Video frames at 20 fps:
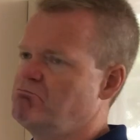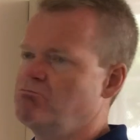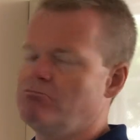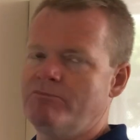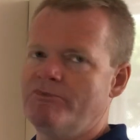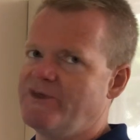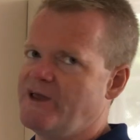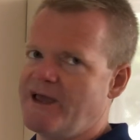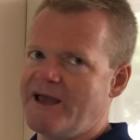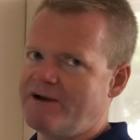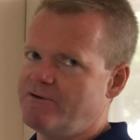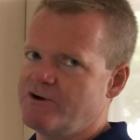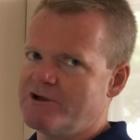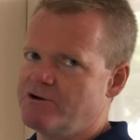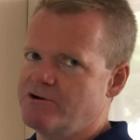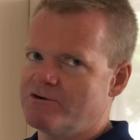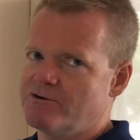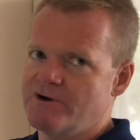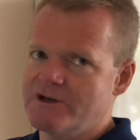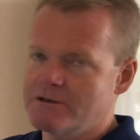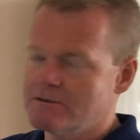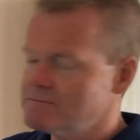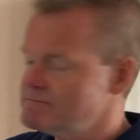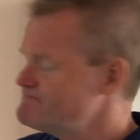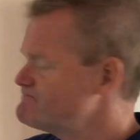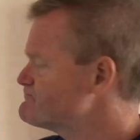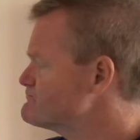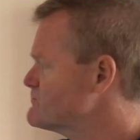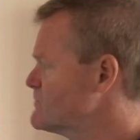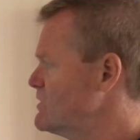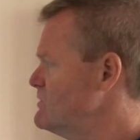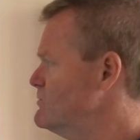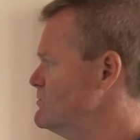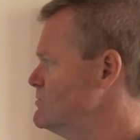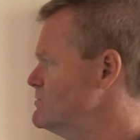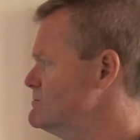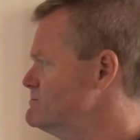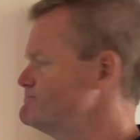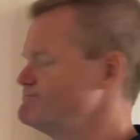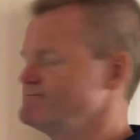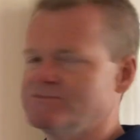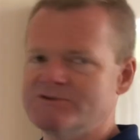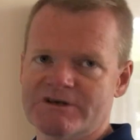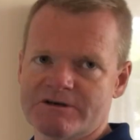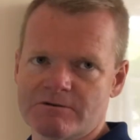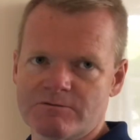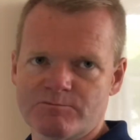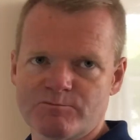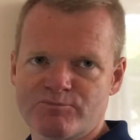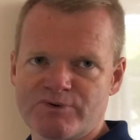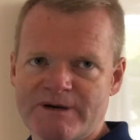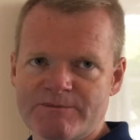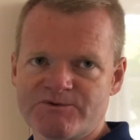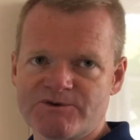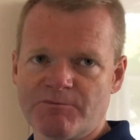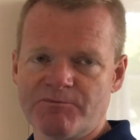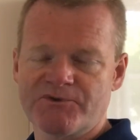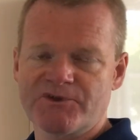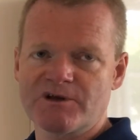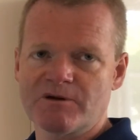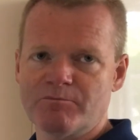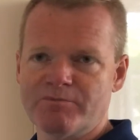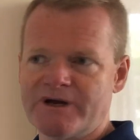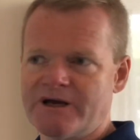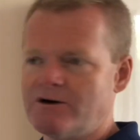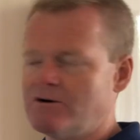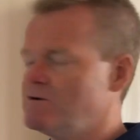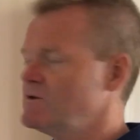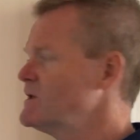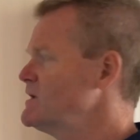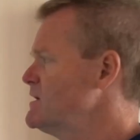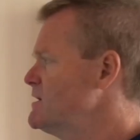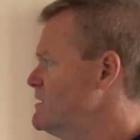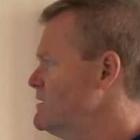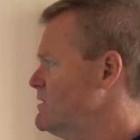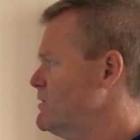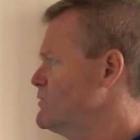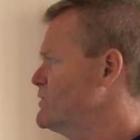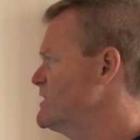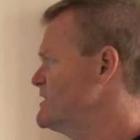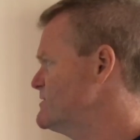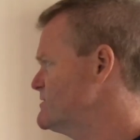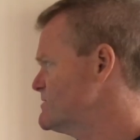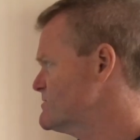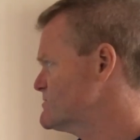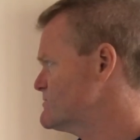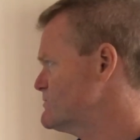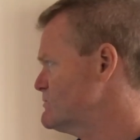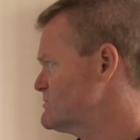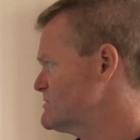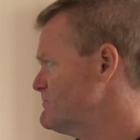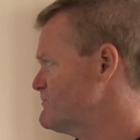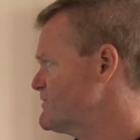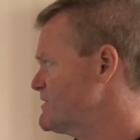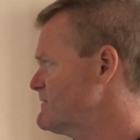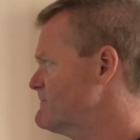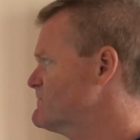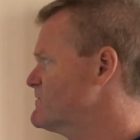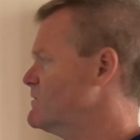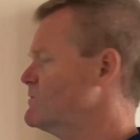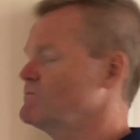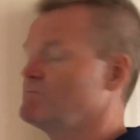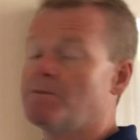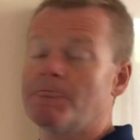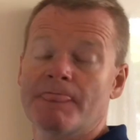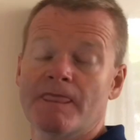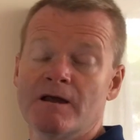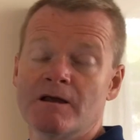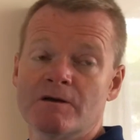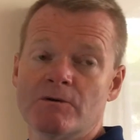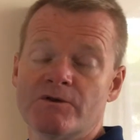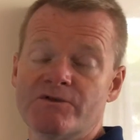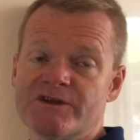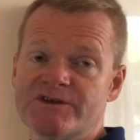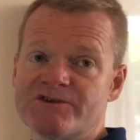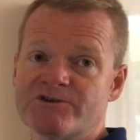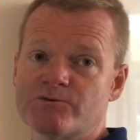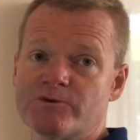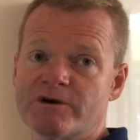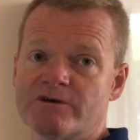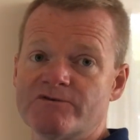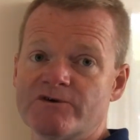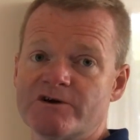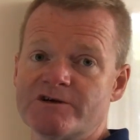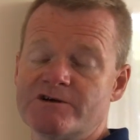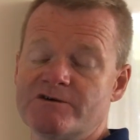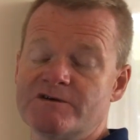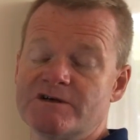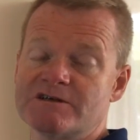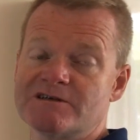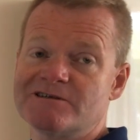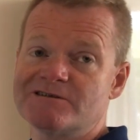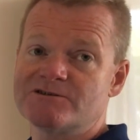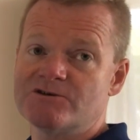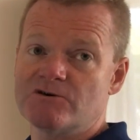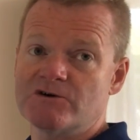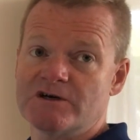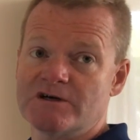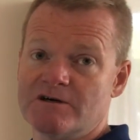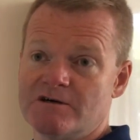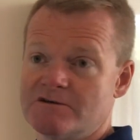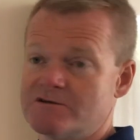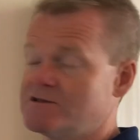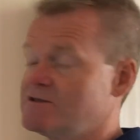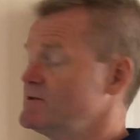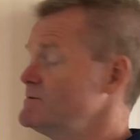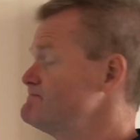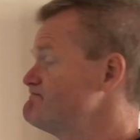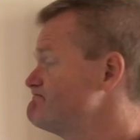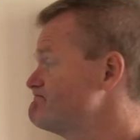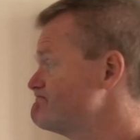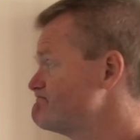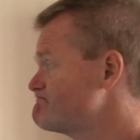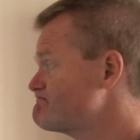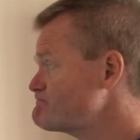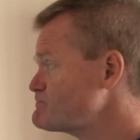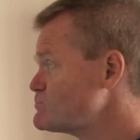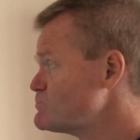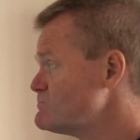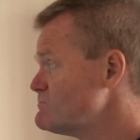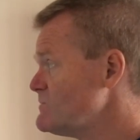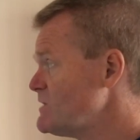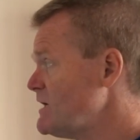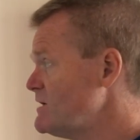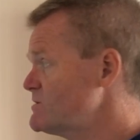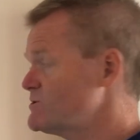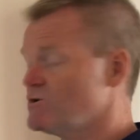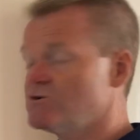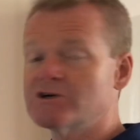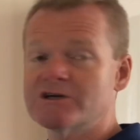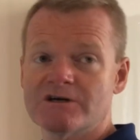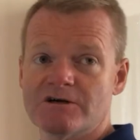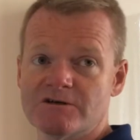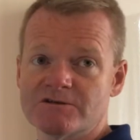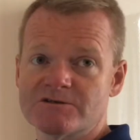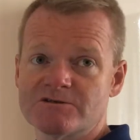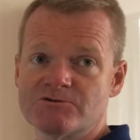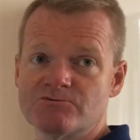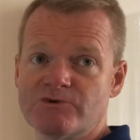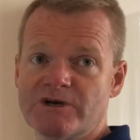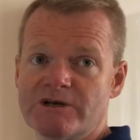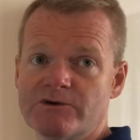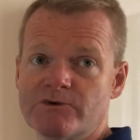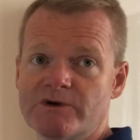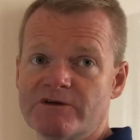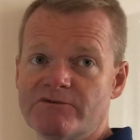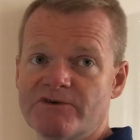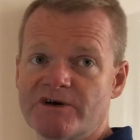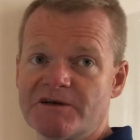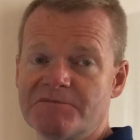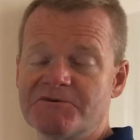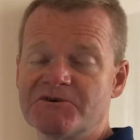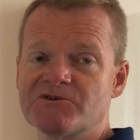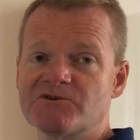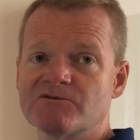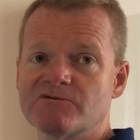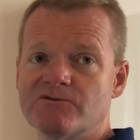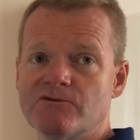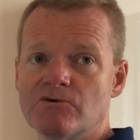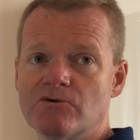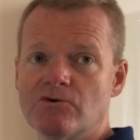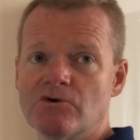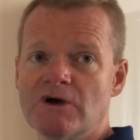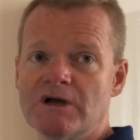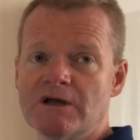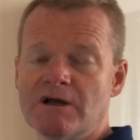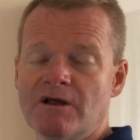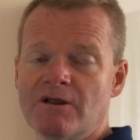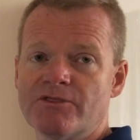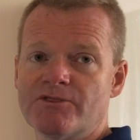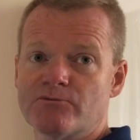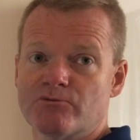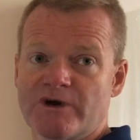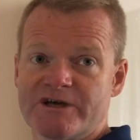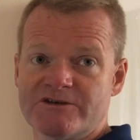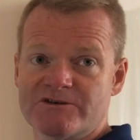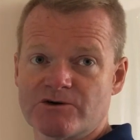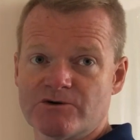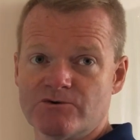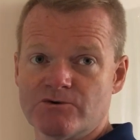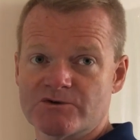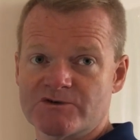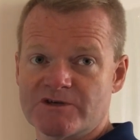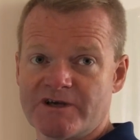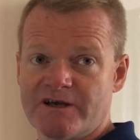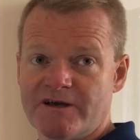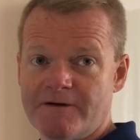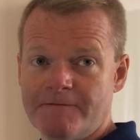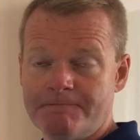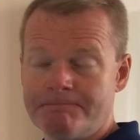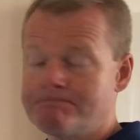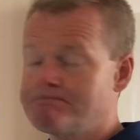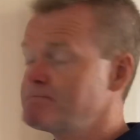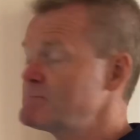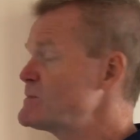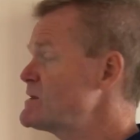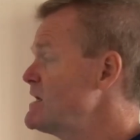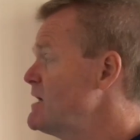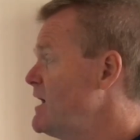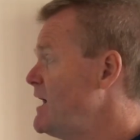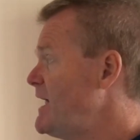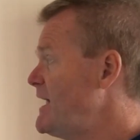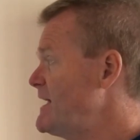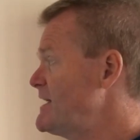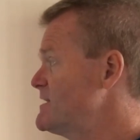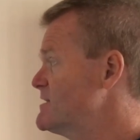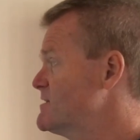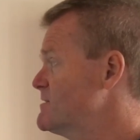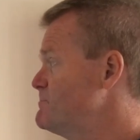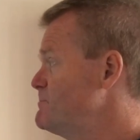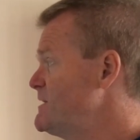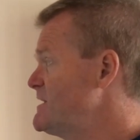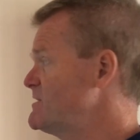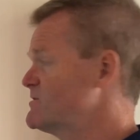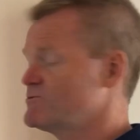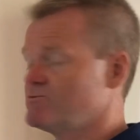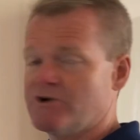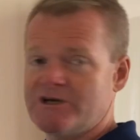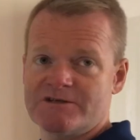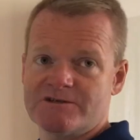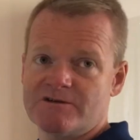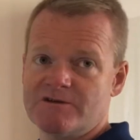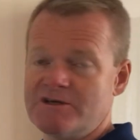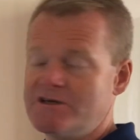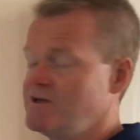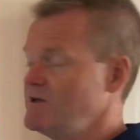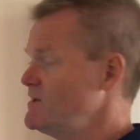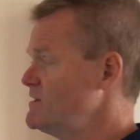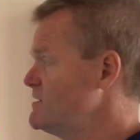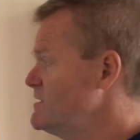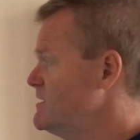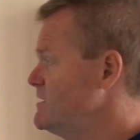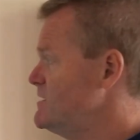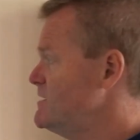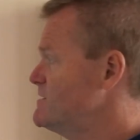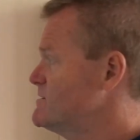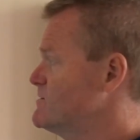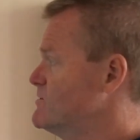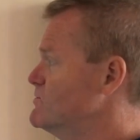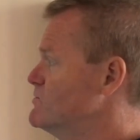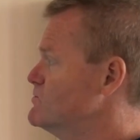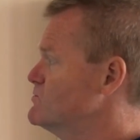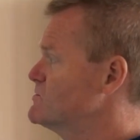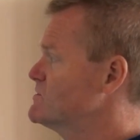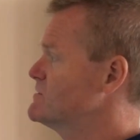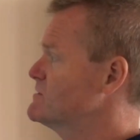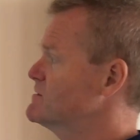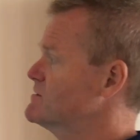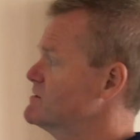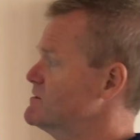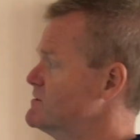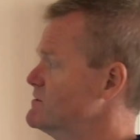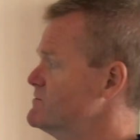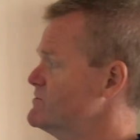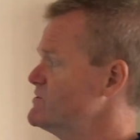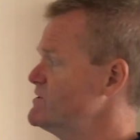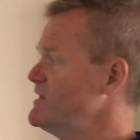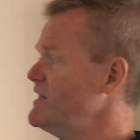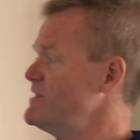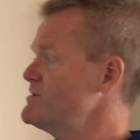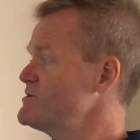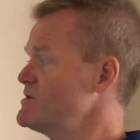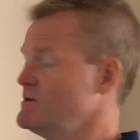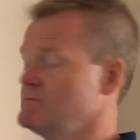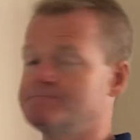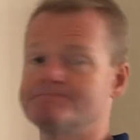the area you're in, or perhaps something about local industry or something. So this is one of our units in Doncaster. Doncaster is really, really famous for the race course here, and the biggest race of the year is called the St. Ledger.